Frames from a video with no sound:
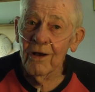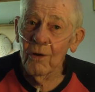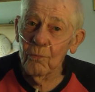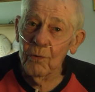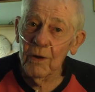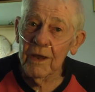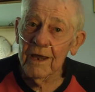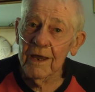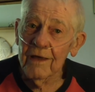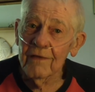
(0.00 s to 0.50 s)

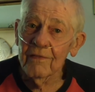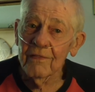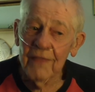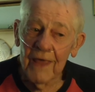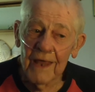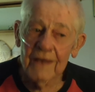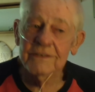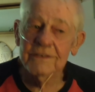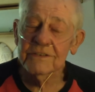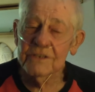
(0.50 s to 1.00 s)
where
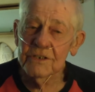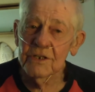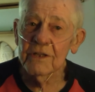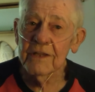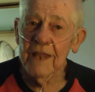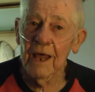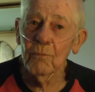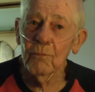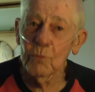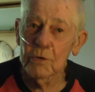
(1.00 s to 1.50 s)
that's,
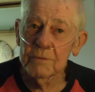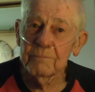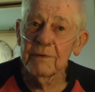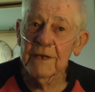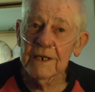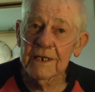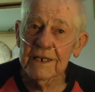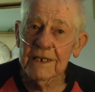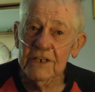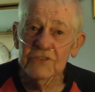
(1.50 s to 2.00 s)
that would
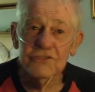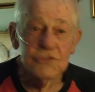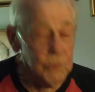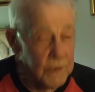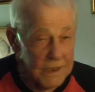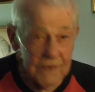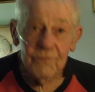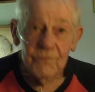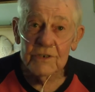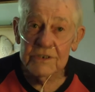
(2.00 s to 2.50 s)
be an issue
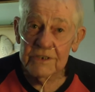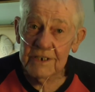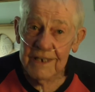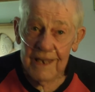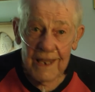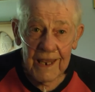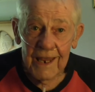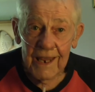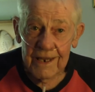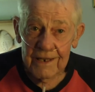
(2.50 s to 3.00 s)
even
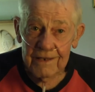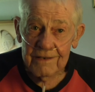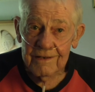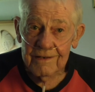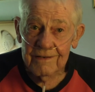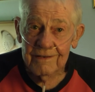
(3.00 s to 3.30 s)
today.